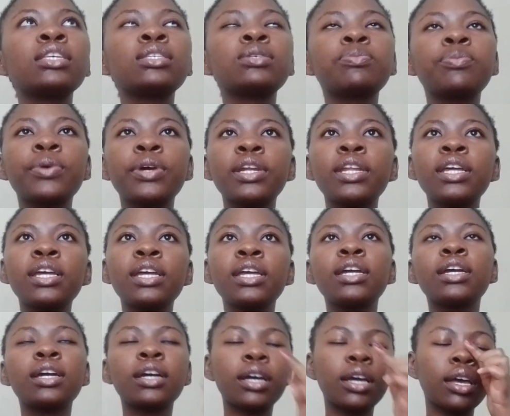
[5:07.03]

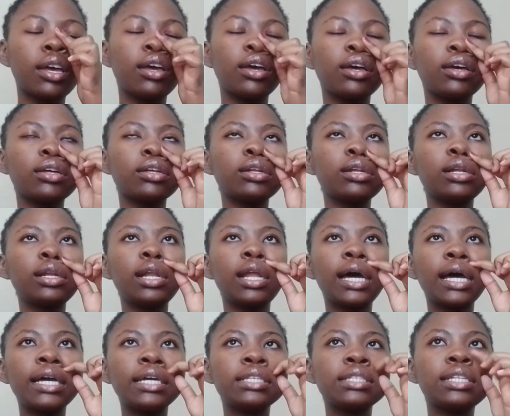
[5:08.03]
spreading
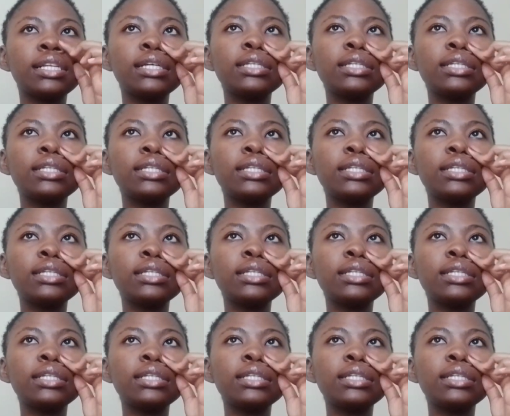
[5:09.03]
lies.